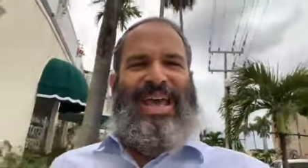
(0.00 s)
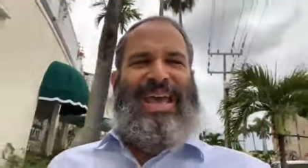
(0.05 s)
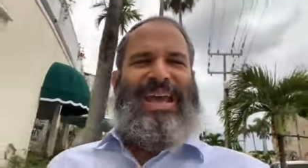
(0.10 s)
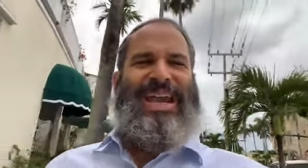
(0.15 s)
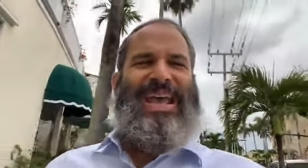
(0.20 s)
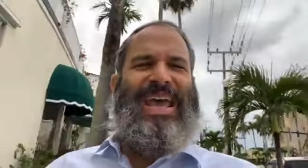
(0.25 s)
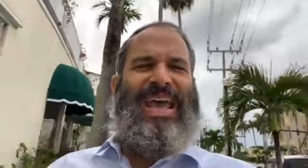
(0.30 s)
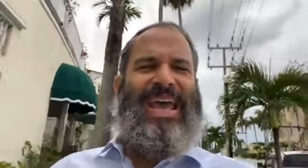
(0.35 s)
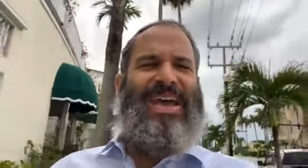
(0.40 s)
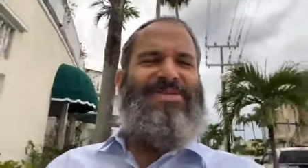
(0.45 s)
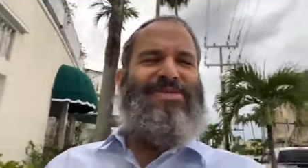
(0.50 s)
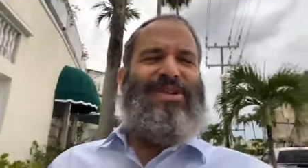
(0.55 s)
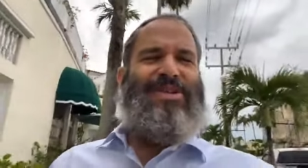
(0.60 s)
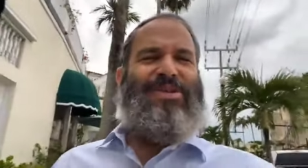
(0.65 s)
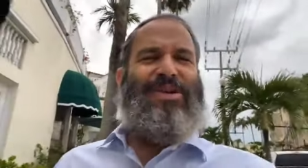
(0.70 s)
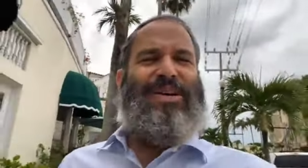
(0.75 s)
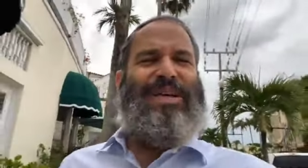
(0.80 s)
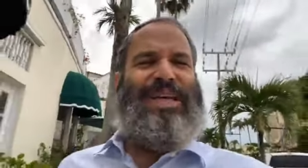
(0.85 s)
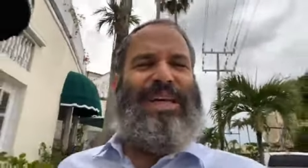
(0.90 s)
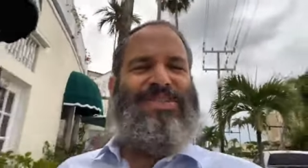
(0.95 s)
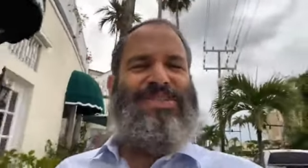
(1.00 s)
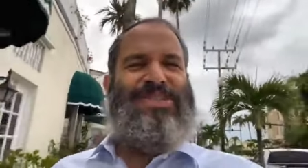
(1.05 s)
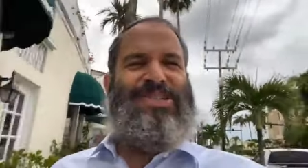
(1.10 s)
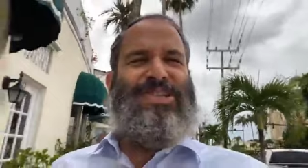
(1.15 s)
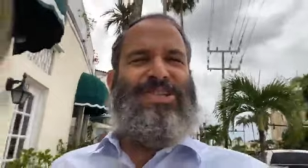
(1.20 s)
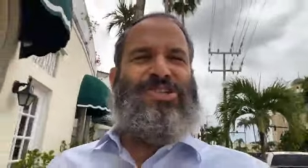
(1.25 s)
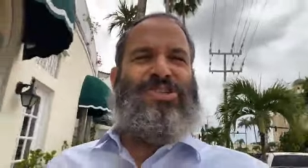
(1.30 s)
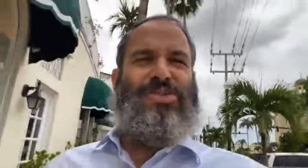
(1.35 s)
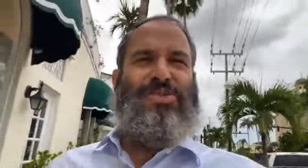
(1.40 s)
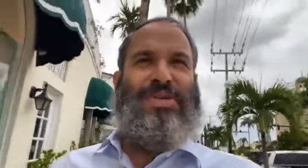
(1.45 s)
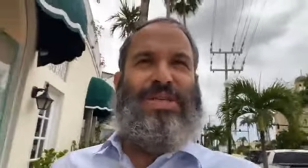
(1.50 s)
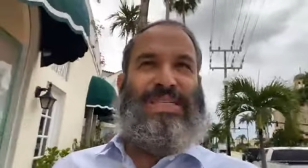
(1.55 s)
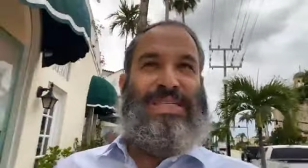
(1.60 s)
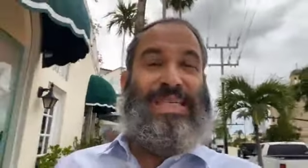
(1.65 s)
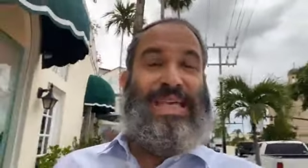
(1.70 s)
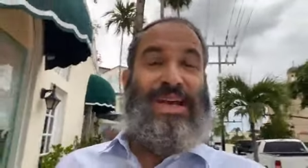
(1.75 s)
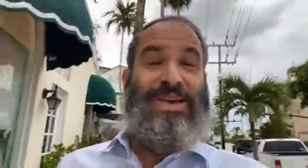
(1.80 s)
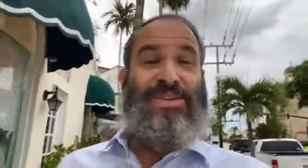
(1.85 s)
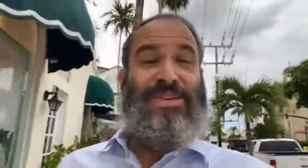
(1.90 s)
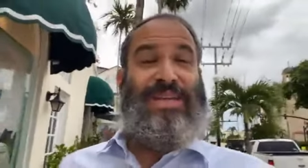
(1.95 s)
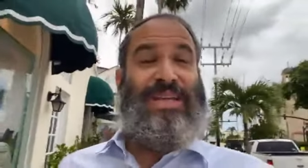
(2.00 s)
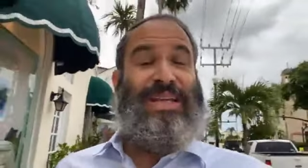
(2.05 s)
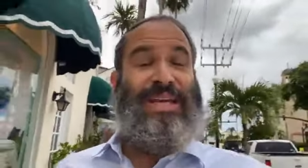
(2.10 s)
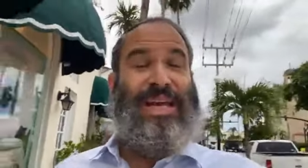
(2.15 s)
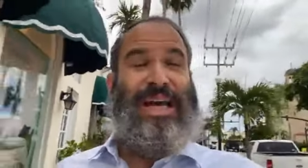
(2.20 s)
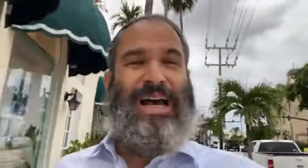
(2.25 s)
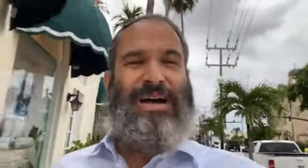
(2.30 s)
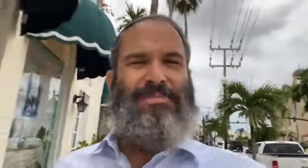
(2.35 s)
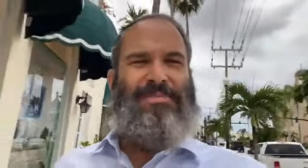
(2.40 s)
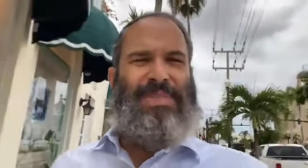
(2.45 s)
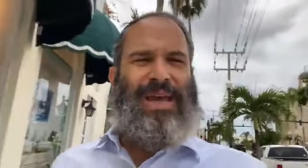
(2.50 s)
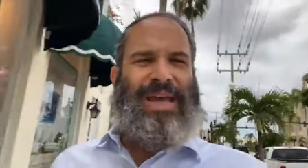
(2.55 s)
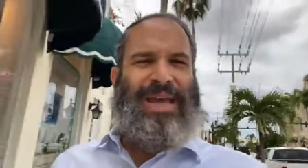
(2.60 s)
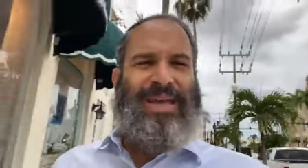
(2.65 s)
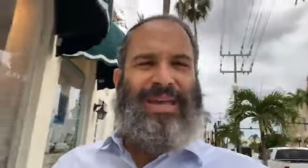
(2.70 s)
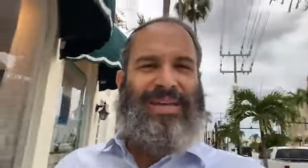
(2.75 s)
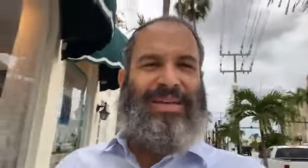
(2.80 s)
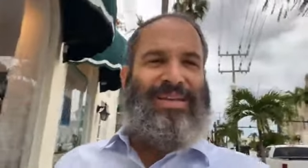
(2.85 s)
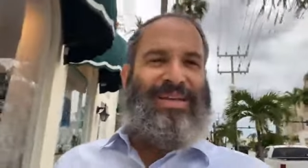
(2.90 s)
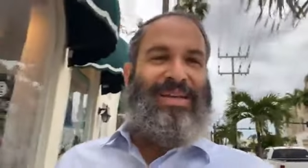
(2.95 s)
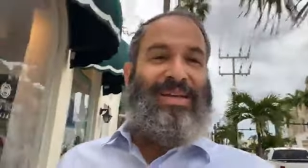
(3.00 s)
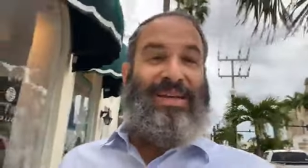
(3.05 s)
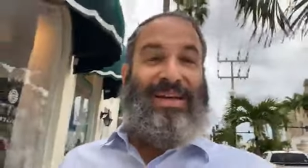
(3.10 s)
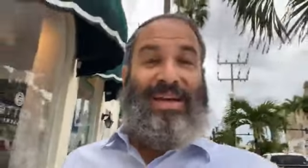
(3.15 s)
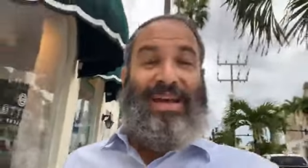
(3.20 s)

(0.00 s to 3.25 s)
And everyone gave such a resounding amen.